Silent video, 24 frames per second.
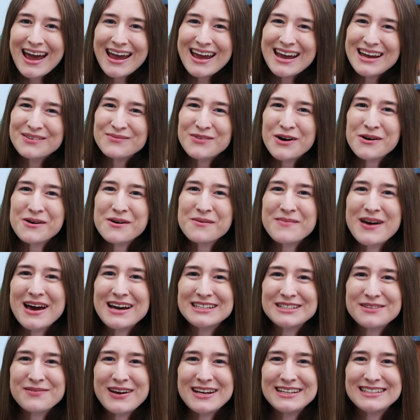and welcome
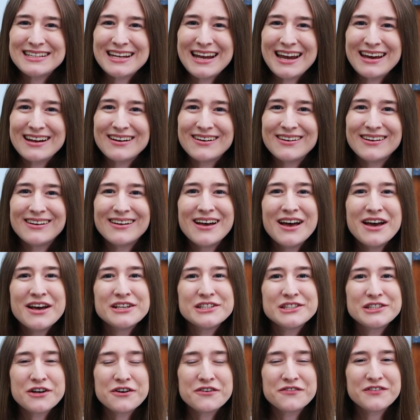back to my channel.
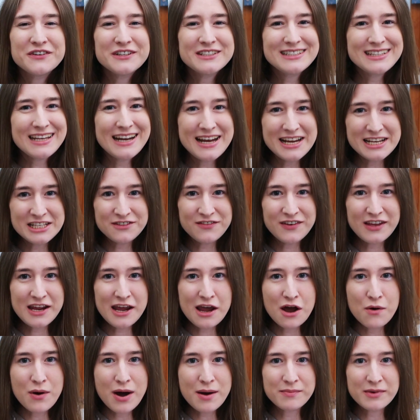So for today's
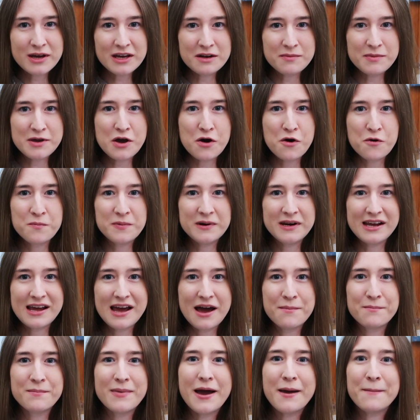video, I'm going to be opening
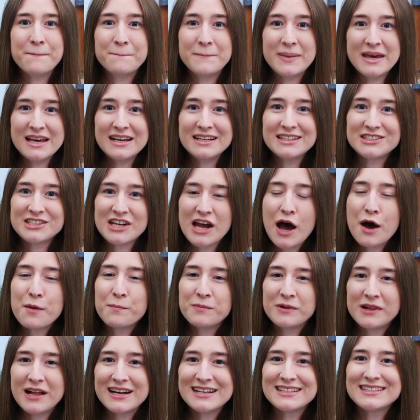up my Big
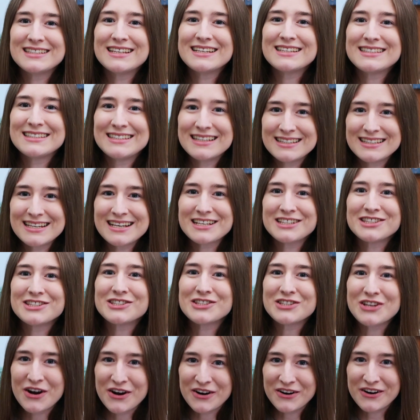Shot Plus Sizzix
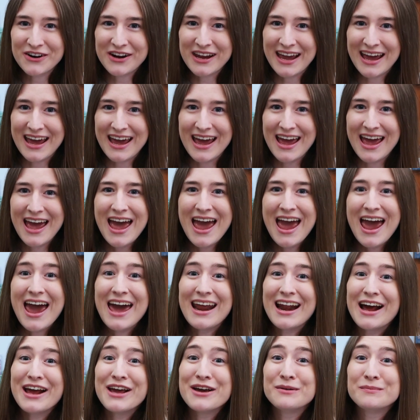starter kit,
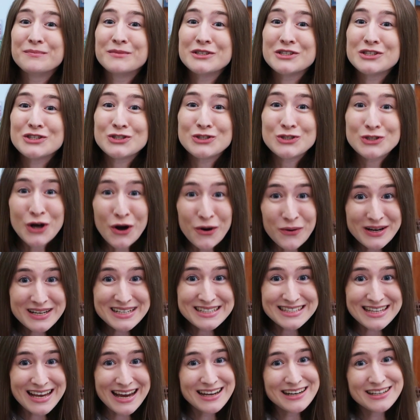and I am so
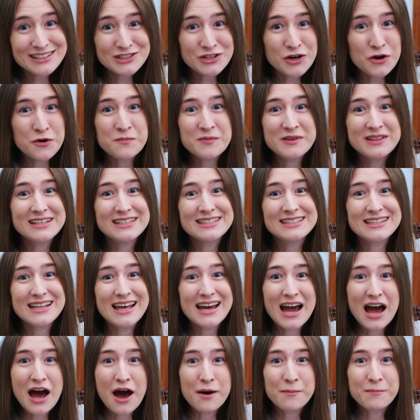excited to open this
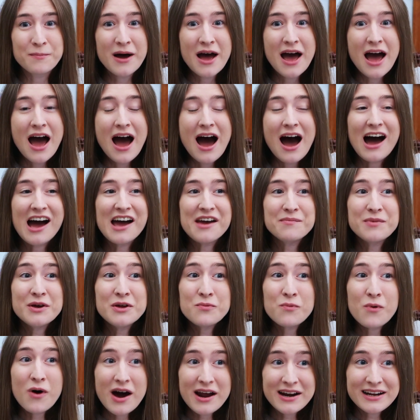thing up. I've
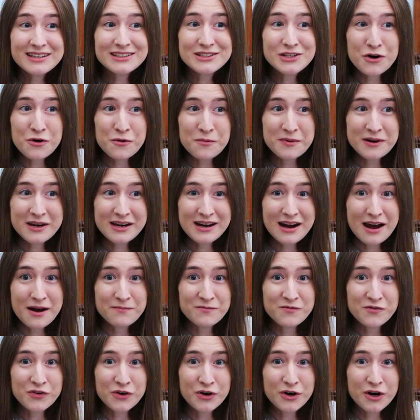been wanting to open it
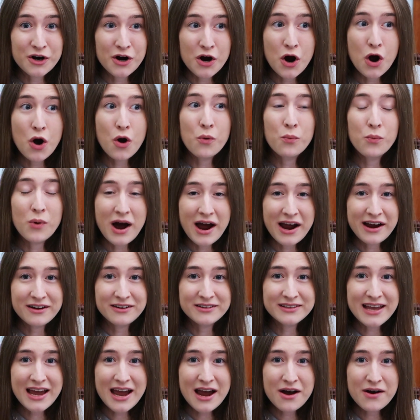up for a while
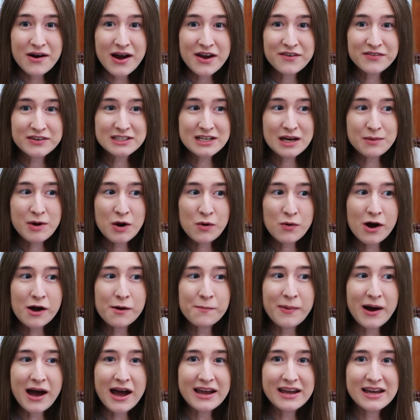now. Every time I
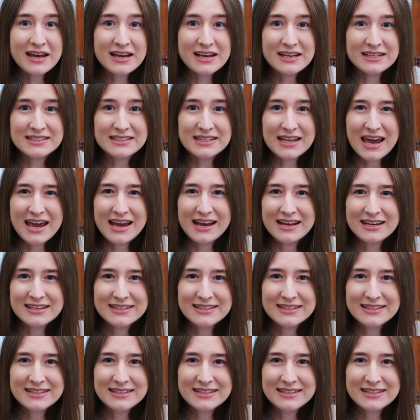walk by it, it's like